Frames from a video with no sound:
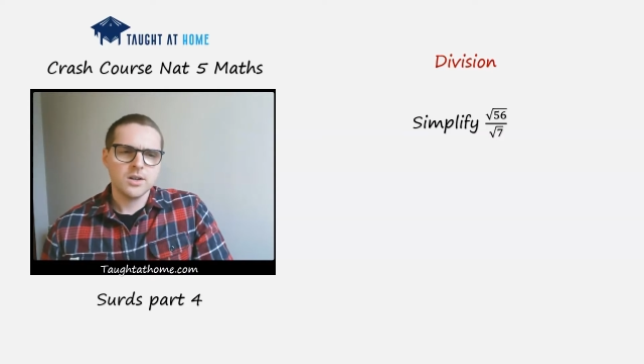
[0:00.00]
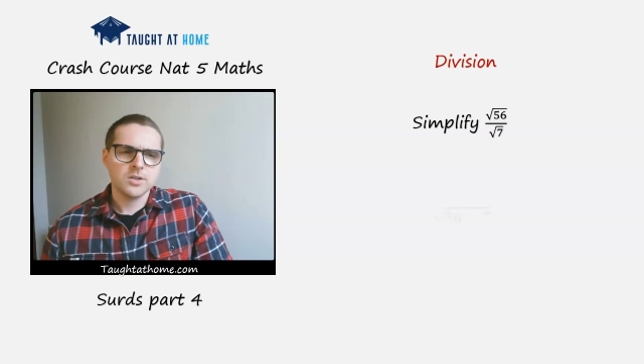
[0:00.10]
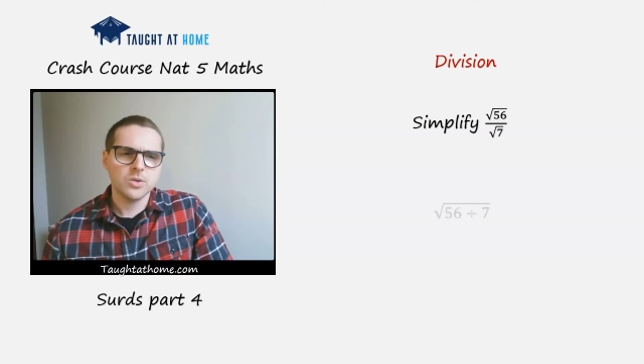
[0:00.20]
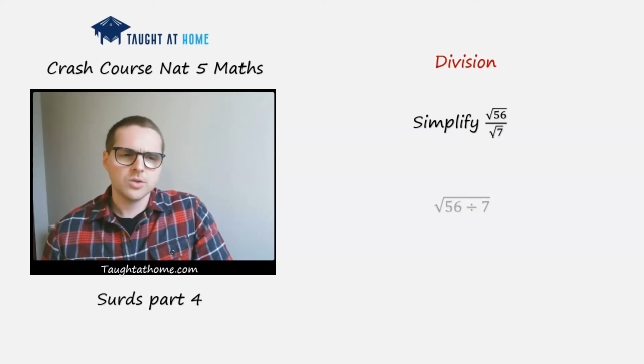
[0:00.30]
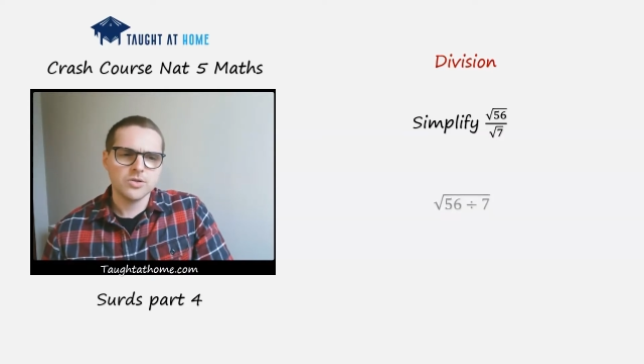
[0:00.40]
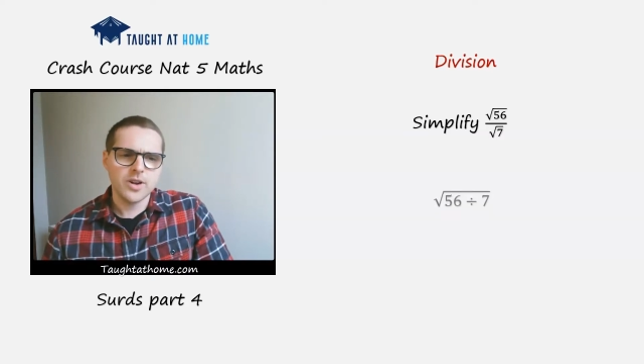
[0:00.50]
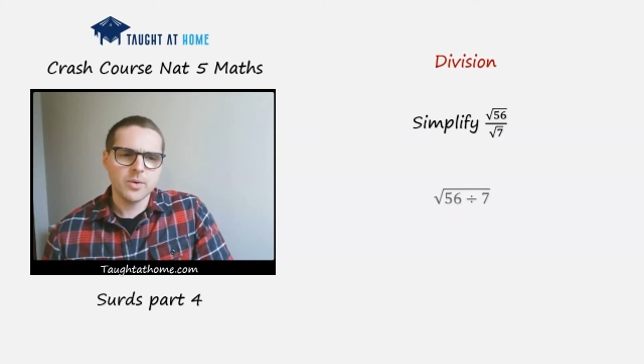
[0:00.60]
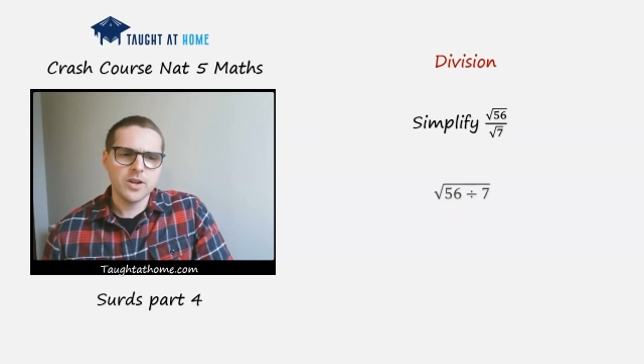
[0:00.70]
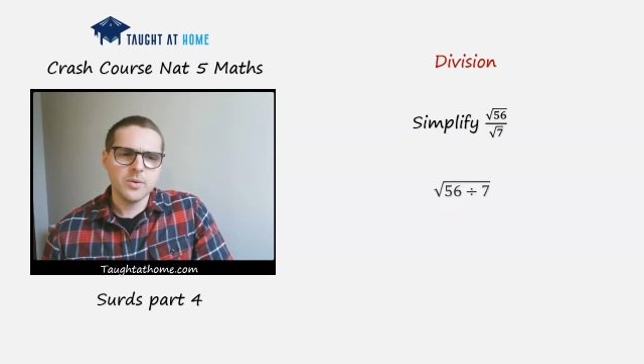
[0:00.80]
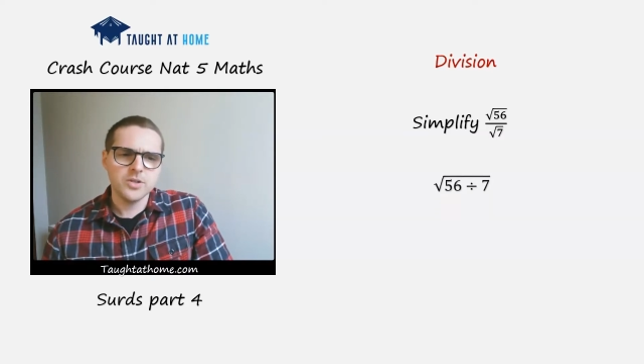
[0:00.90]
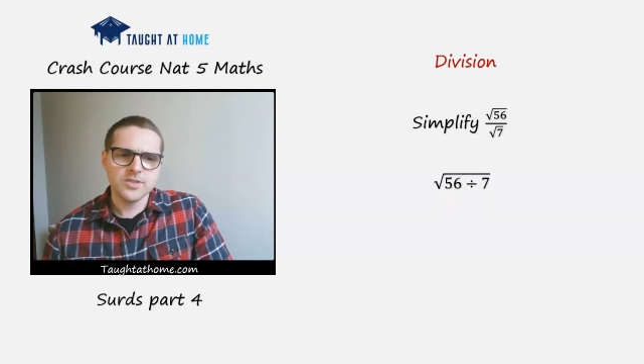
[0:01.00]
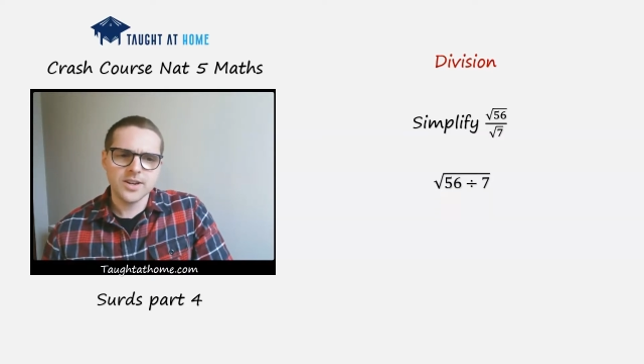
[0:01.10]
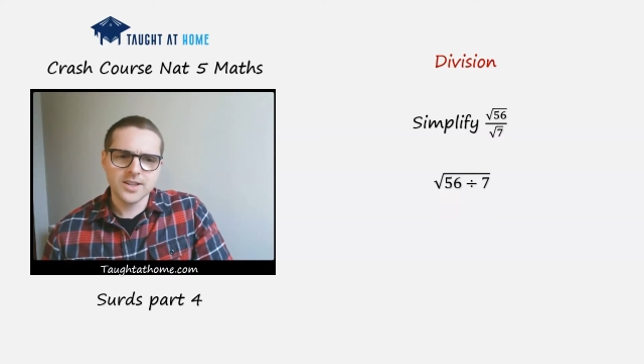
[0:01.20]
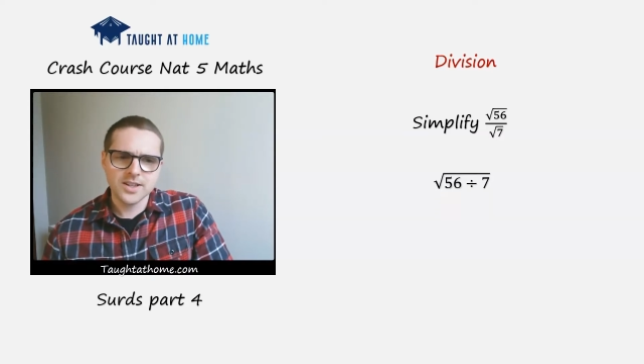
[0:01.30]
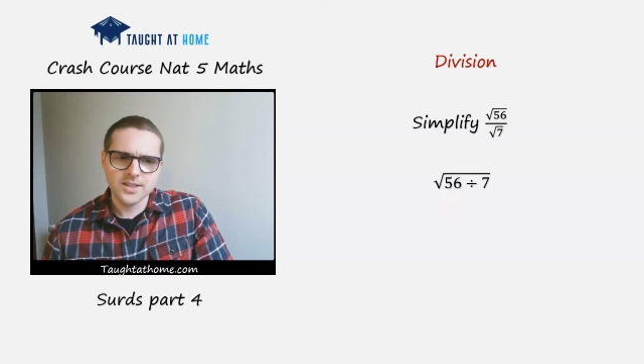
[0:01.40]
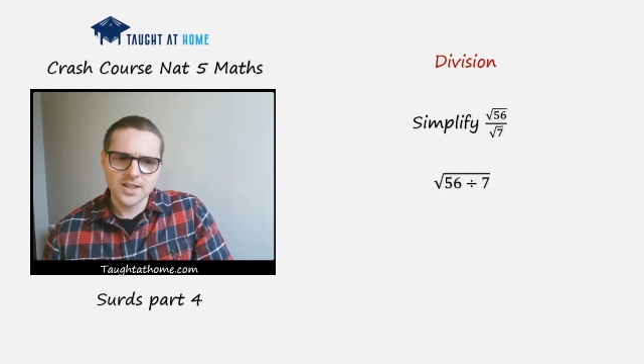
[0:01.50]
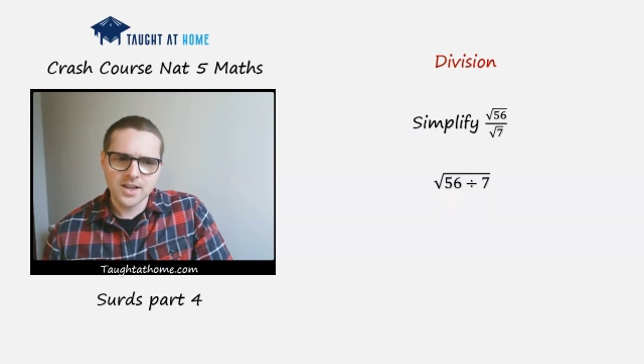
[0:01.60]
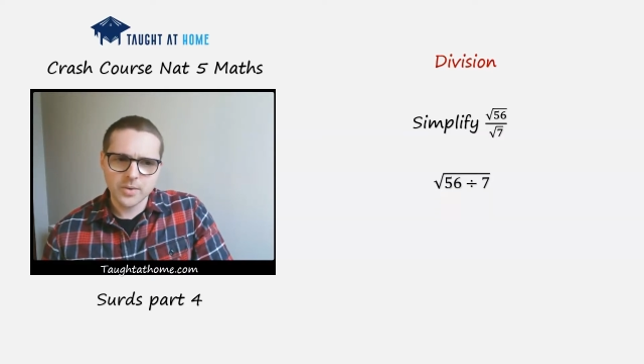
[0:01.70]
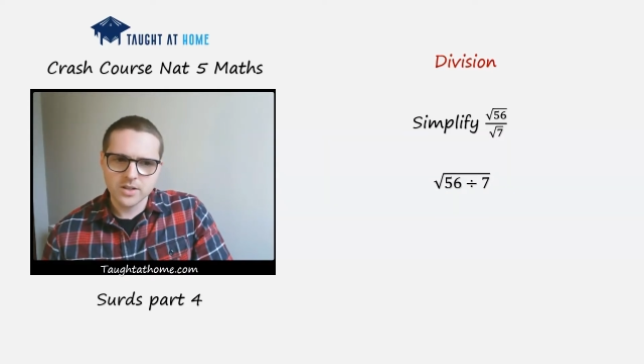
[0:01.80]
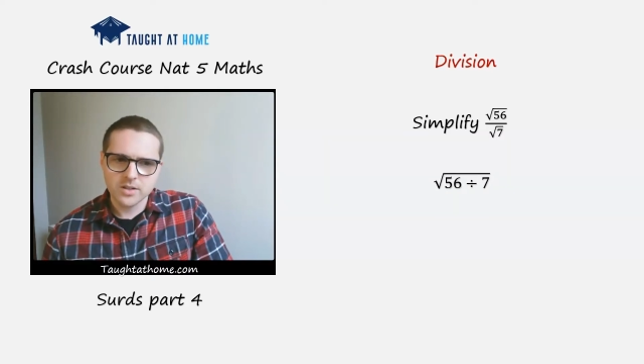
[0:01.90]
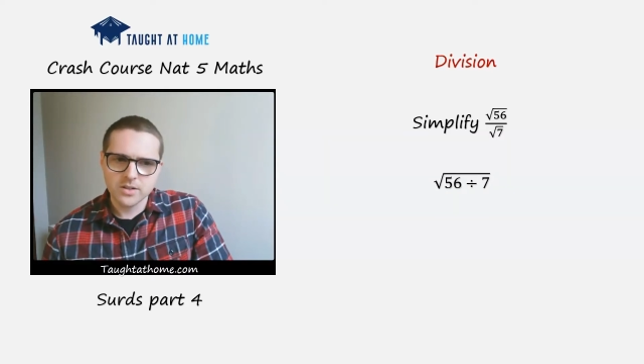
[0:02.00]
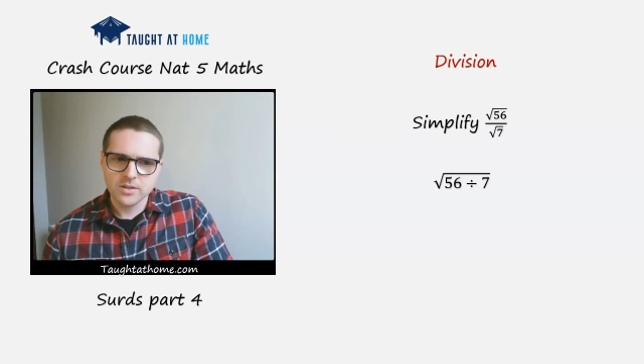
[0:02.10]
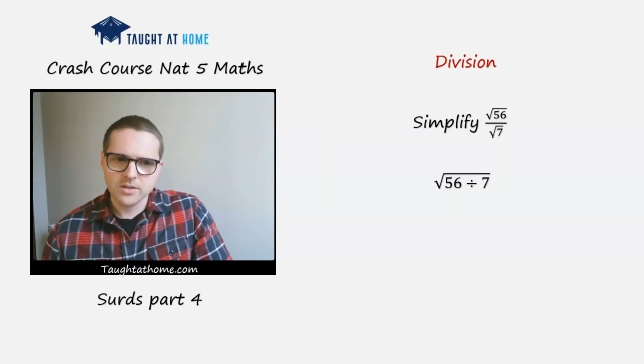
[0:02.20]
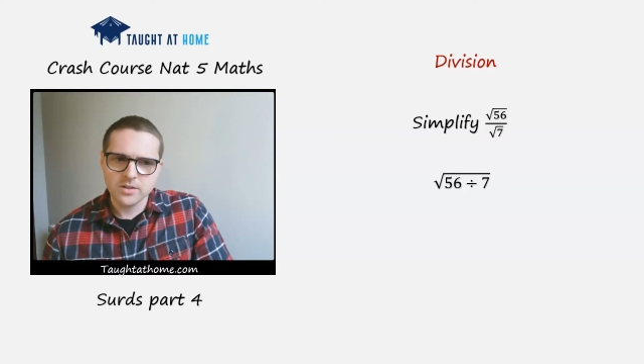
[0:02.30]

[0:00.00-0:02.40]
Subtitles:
So straight away we should recognise that we can